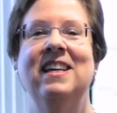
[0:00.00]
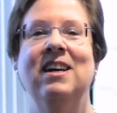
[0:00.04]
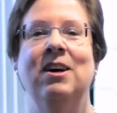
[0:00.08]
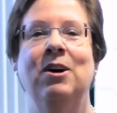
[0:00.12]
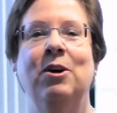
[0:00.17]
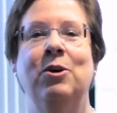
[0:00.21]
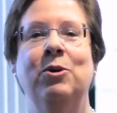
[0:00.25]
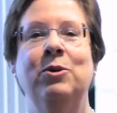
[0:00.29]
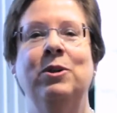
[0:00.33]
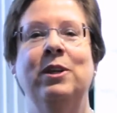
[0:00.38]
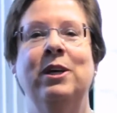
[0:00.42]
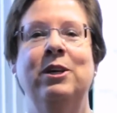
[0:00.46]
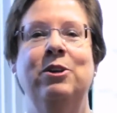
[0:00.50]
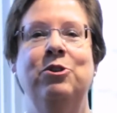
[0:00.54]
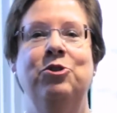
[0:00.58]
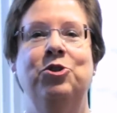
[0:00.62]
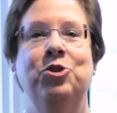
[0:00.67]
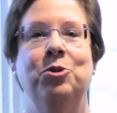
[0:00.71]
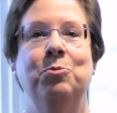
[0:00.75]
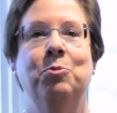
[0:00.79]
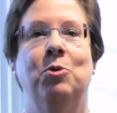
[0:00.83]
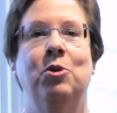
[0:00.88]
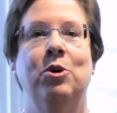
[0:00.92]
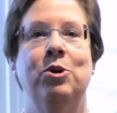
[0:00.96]
own
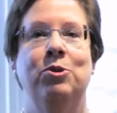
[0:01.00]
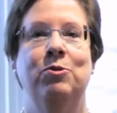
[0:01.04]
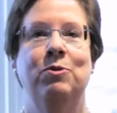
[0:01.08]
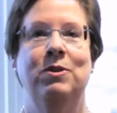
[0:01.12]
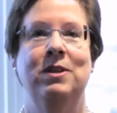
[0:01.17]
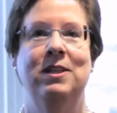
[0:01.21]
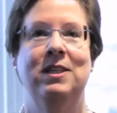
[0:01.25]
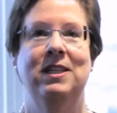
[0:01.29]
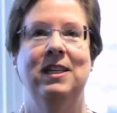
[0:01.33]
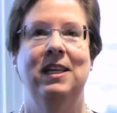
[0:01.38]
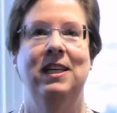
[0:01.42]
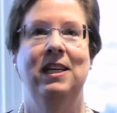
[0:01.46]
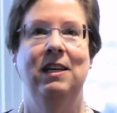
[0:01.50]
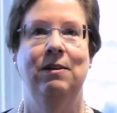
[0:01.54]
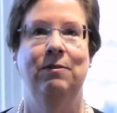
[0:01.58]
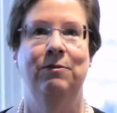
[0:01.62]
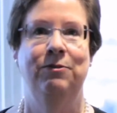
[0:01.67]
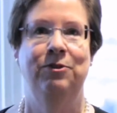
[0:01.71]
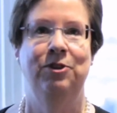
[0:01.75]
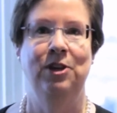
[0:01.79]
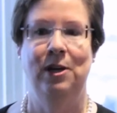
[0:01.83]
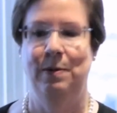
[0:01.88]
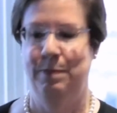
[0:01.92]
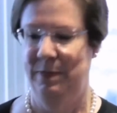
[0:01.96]
literature more through the study
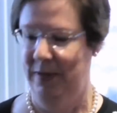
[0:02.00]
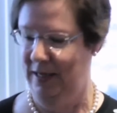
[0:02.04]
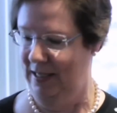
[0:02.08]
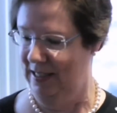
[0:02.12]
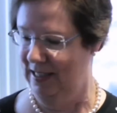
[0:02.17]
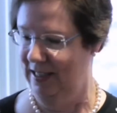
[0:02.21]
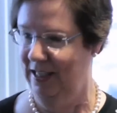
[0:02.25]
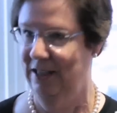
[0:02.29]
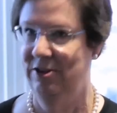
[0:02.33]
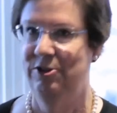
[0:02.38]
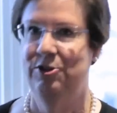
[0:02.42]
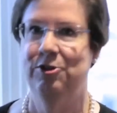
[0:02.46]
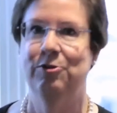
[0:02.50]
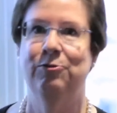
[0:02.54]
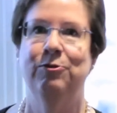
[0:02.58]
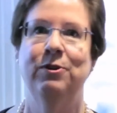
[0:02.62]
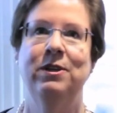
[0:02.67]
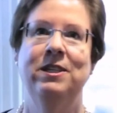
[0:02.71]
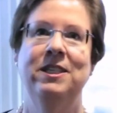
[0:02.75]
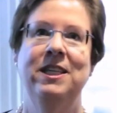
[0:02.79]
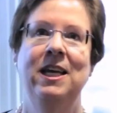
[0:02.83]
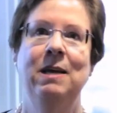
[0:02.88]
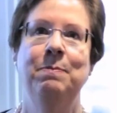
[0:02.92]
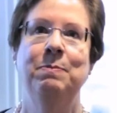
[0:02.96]
of Japanese literature. For
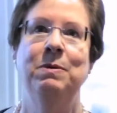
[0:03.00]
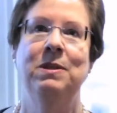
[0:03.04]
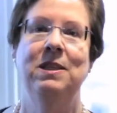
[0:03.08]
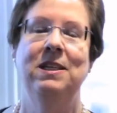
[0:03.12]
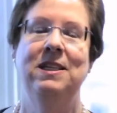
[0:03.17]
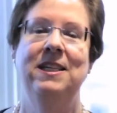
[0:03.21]
example, The